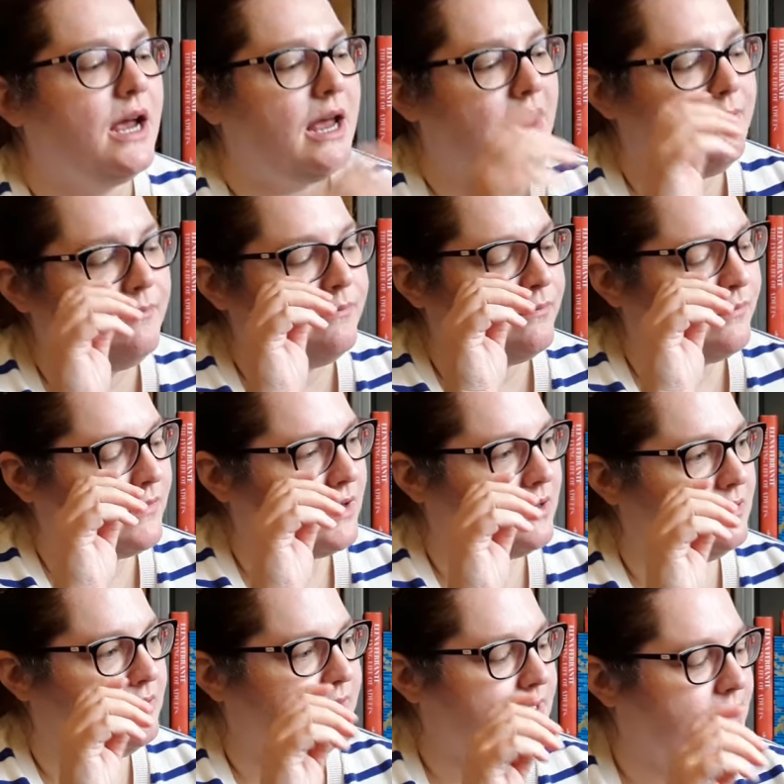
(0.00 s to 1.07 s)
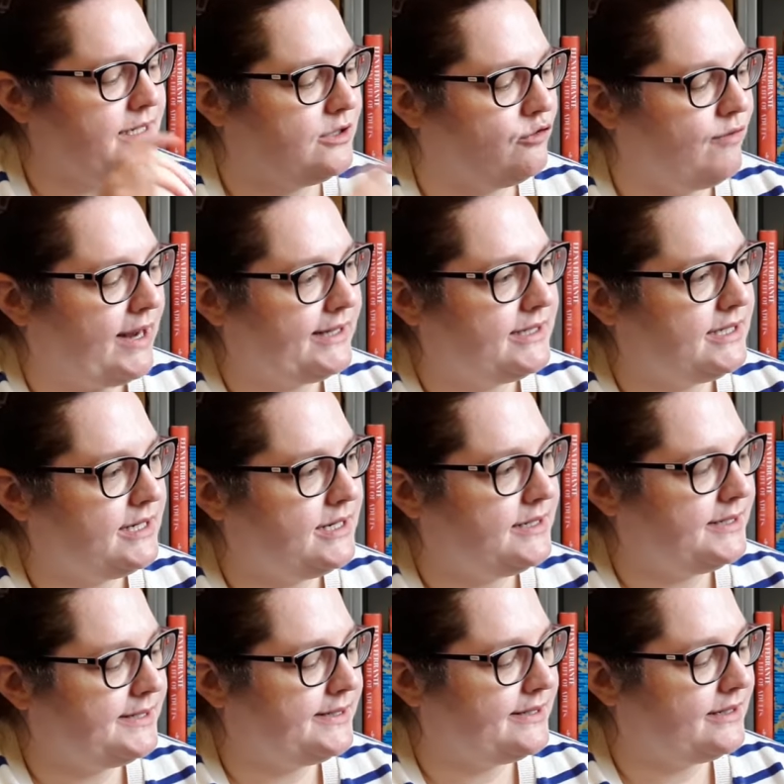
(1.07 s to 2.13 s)
Um, this is
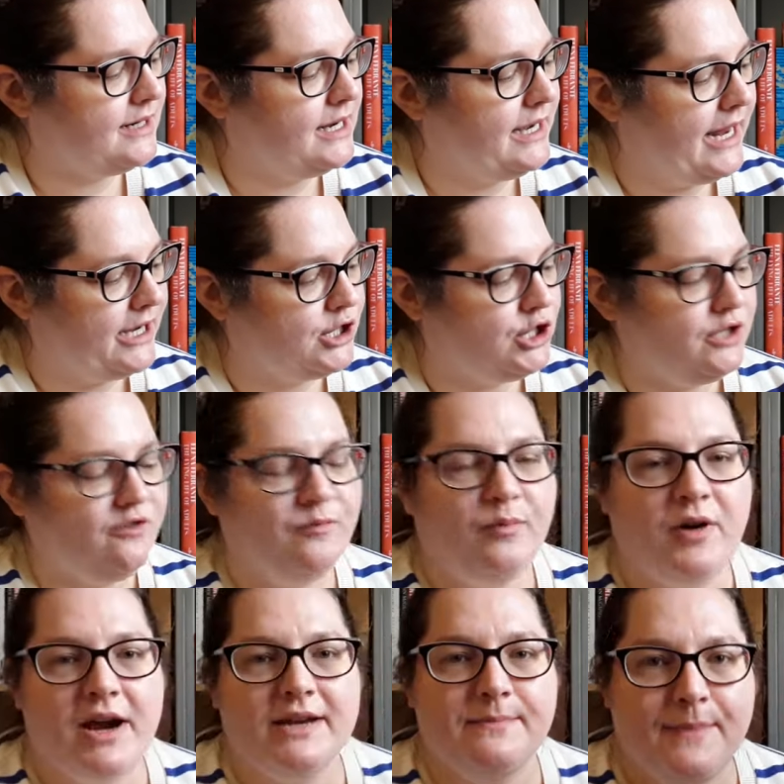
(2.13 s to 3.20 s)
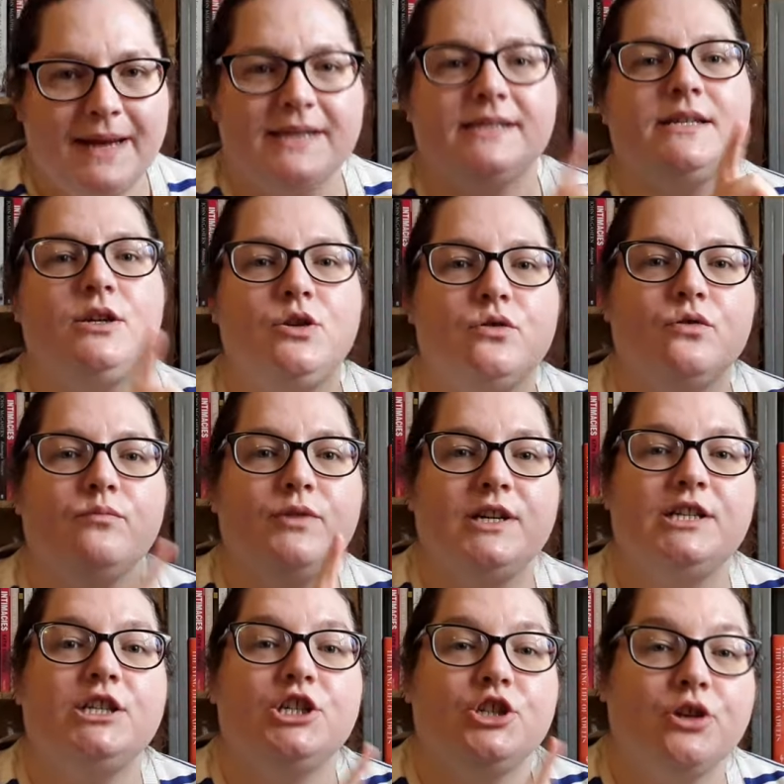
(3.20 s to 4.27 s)
Granta's collection of best young
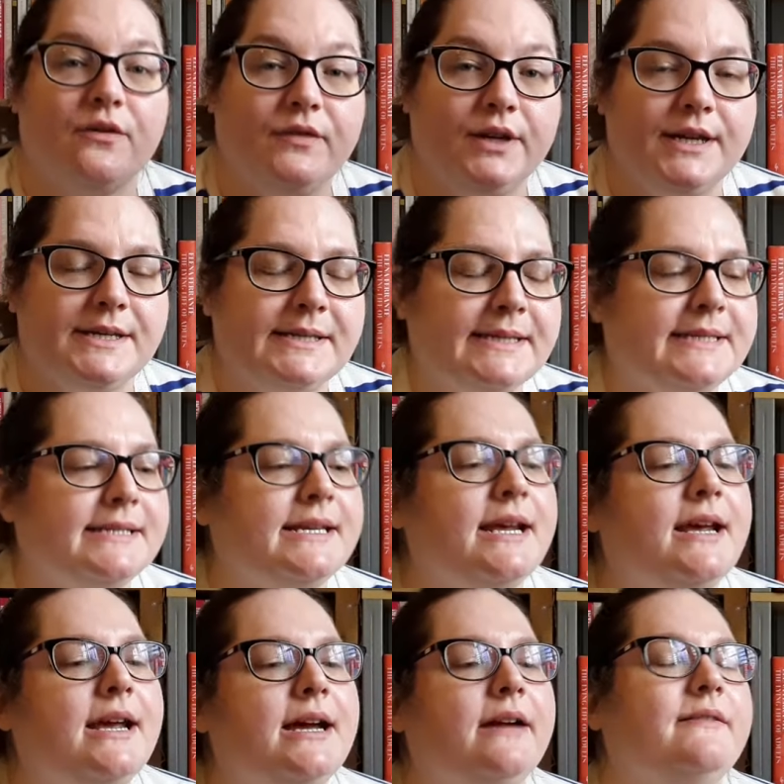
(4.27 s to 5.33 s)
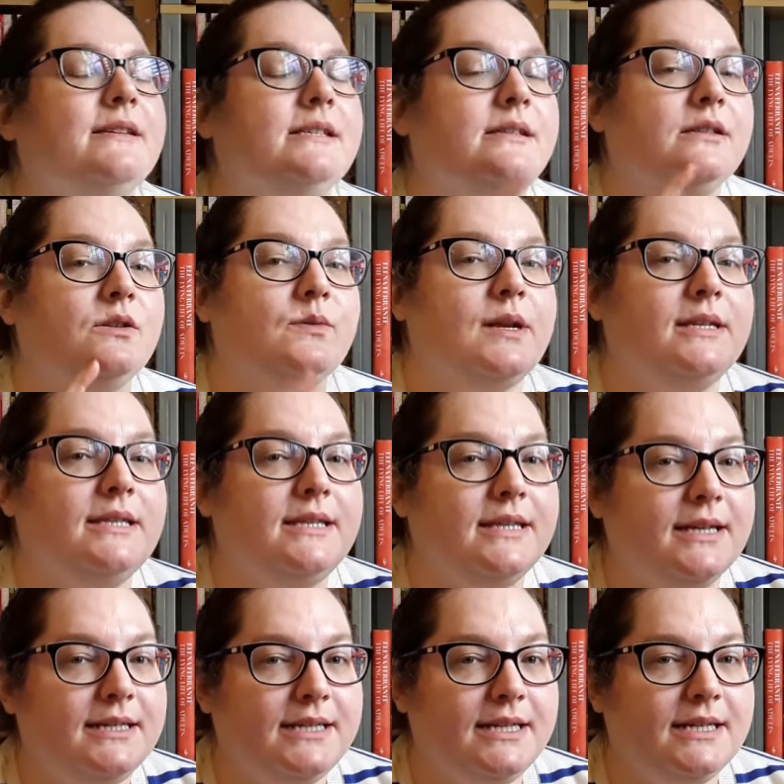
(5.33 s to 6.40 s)
British novelists, and this is the
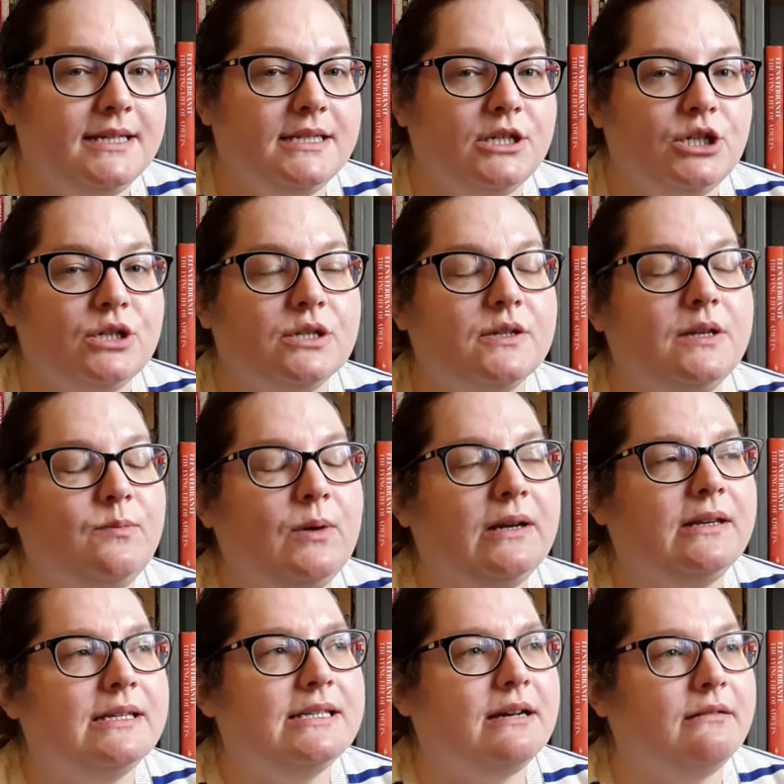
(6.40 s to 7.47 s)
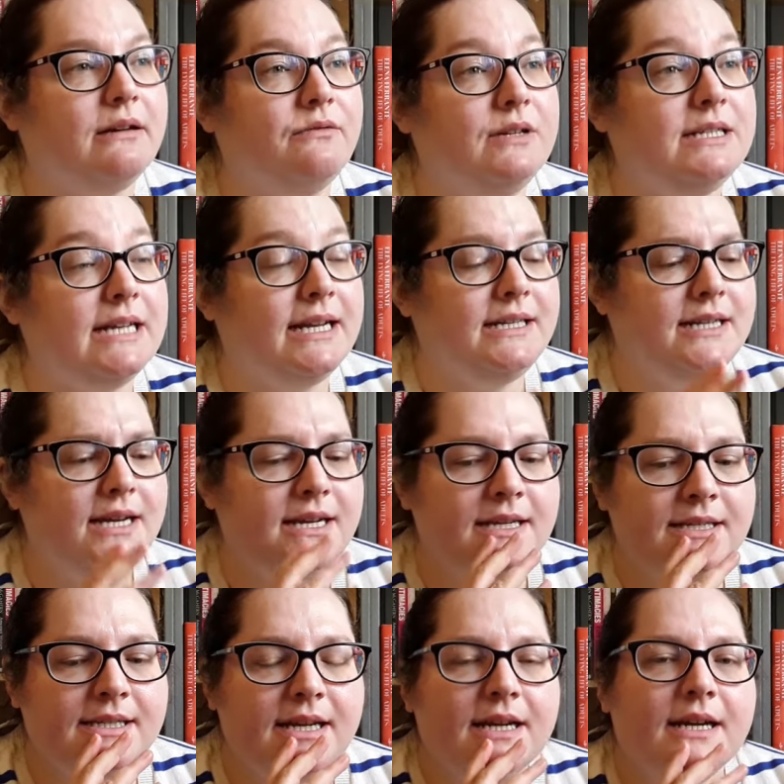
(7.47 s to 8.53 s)
2013 edition. So they bring this out every 10
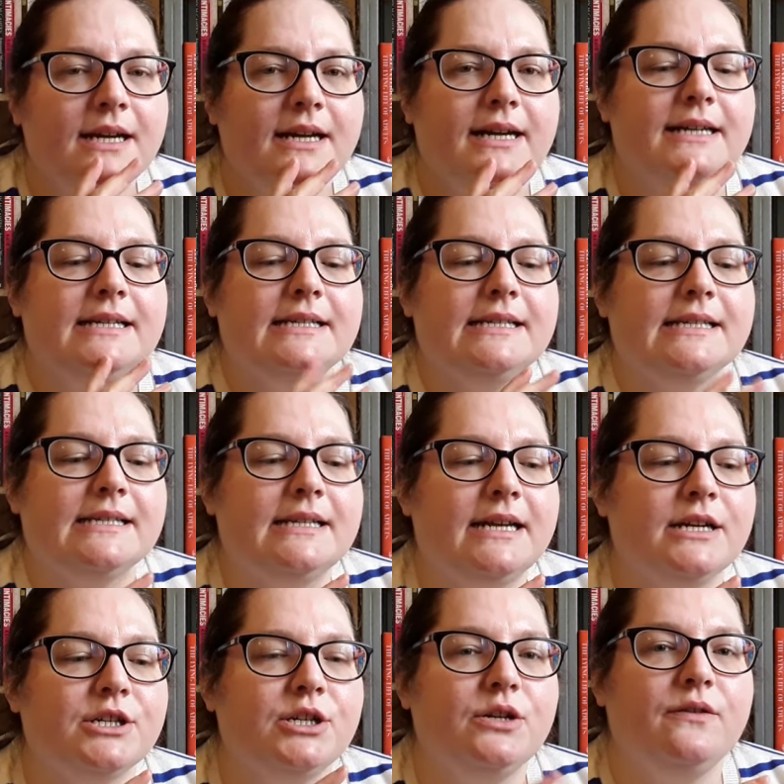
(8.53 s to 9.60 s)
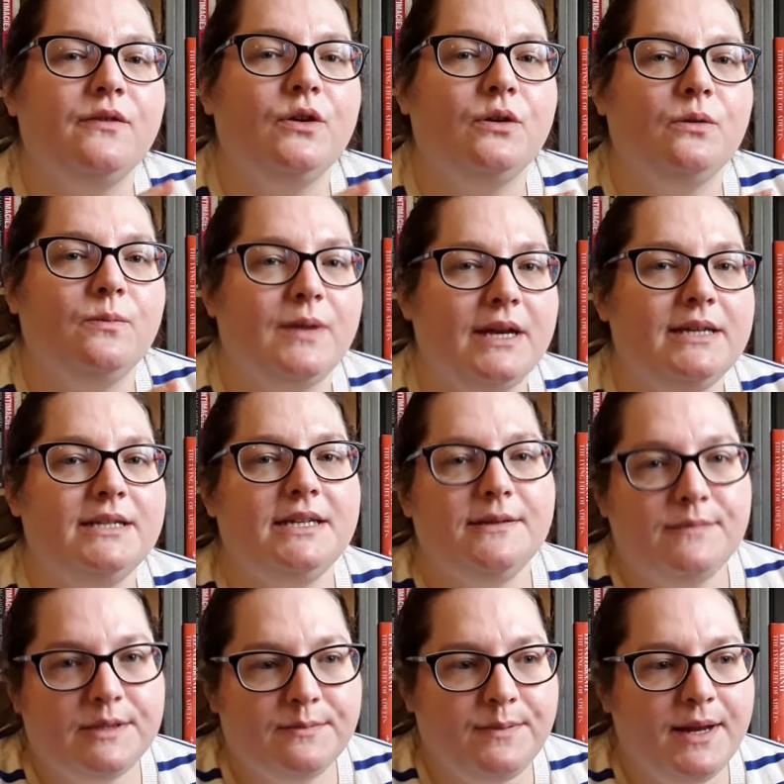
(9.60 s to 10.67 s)
years, and it's a selection of who they
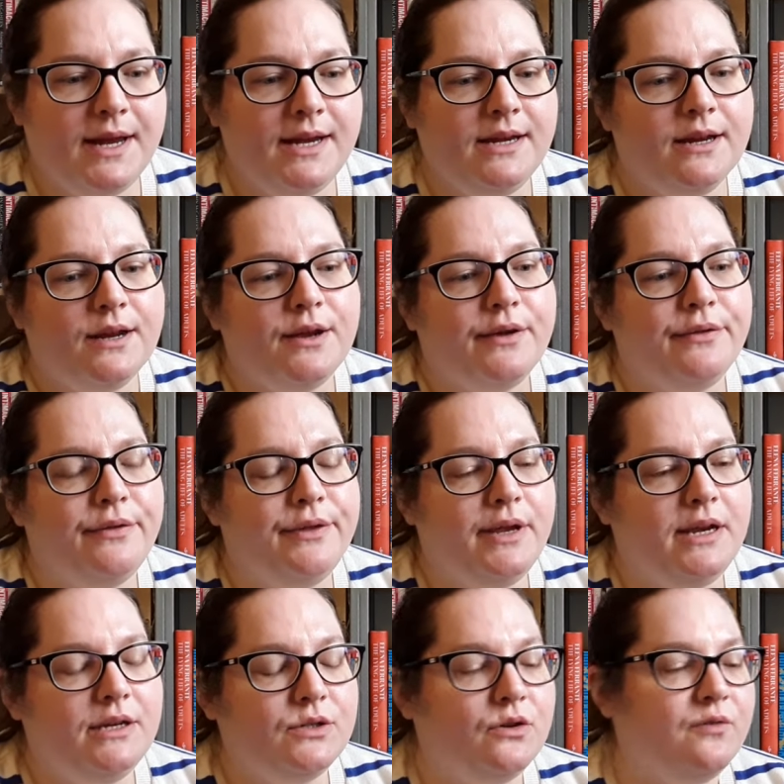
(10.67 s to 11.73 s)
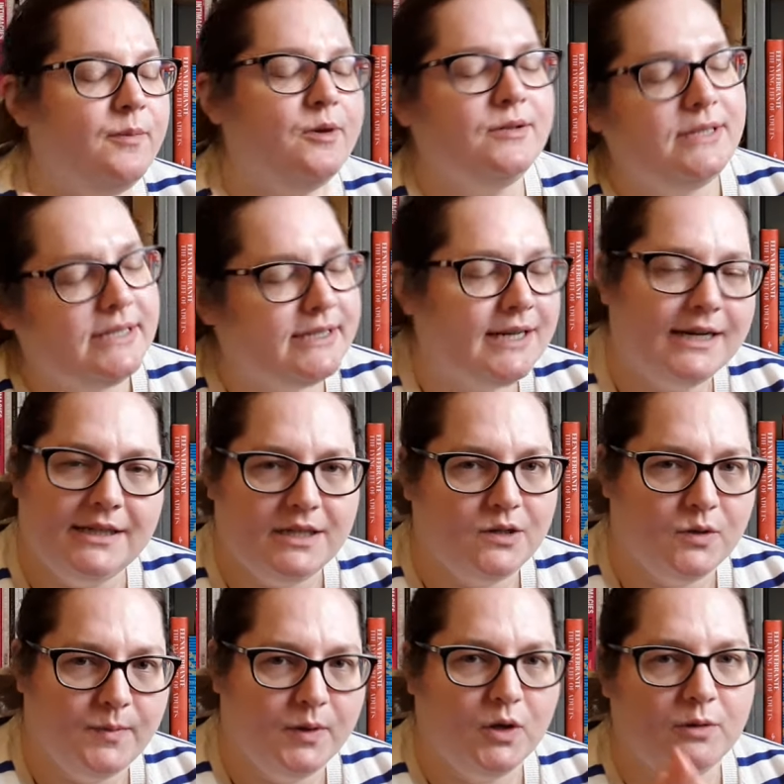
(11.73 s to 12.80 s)
deem to be the sort of most exciting
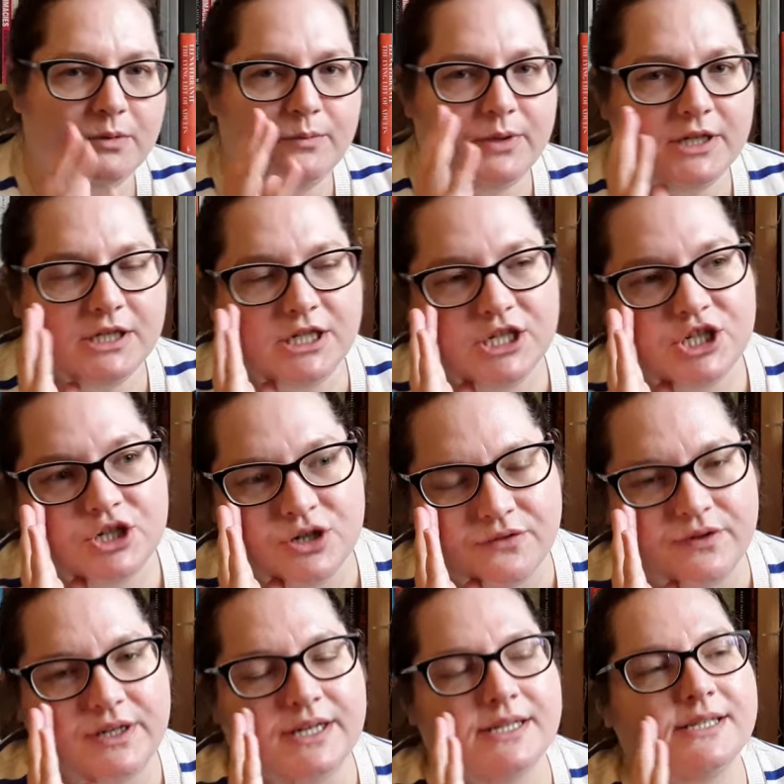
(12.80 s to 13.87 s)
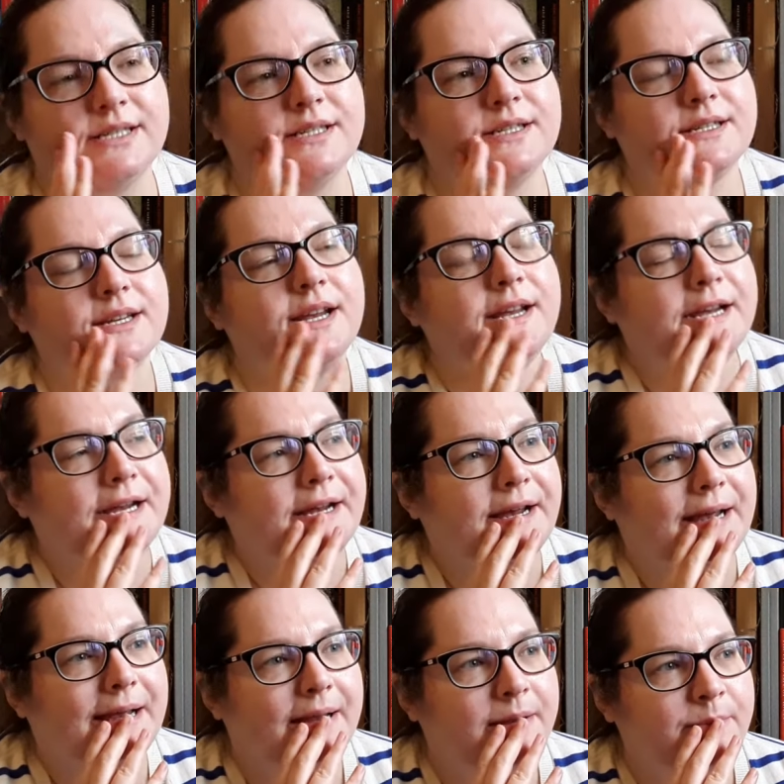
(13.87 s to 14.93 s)
up and coming British novelists.
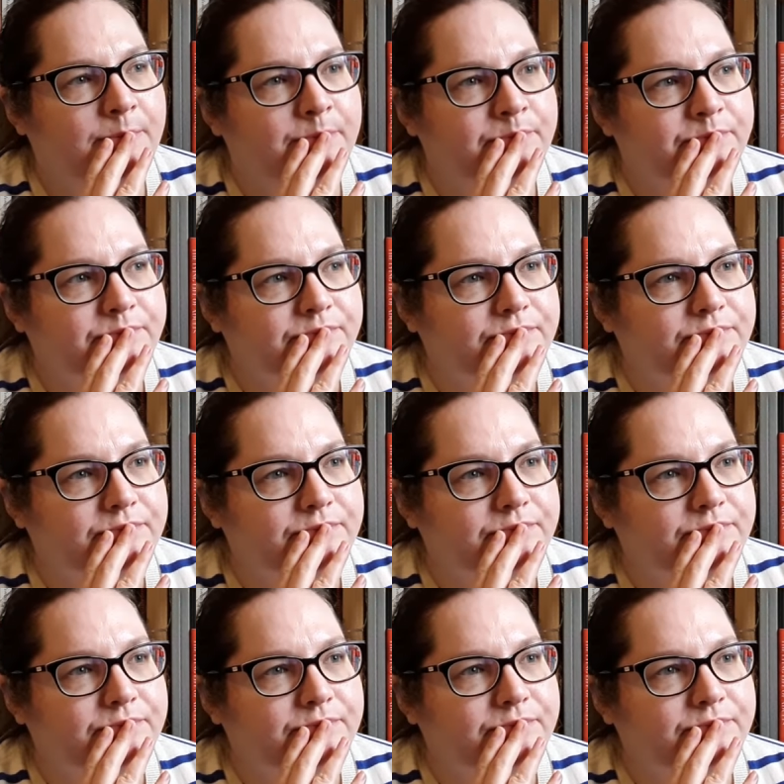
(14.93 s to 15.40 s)
Um,